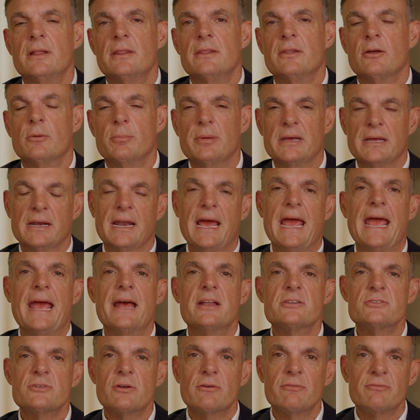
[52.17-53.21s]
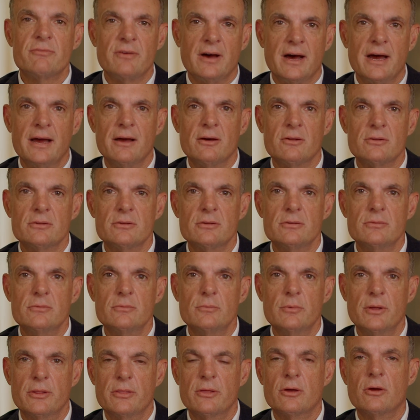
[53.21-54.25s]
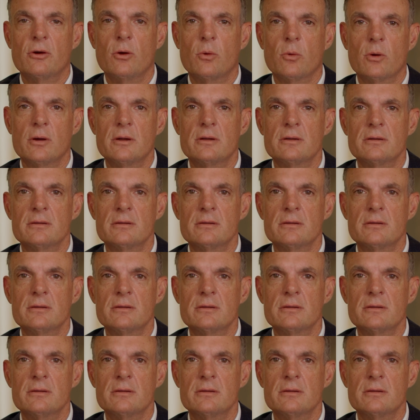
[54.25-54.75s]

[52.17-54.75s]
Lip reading: There'll be an answer filed with the court.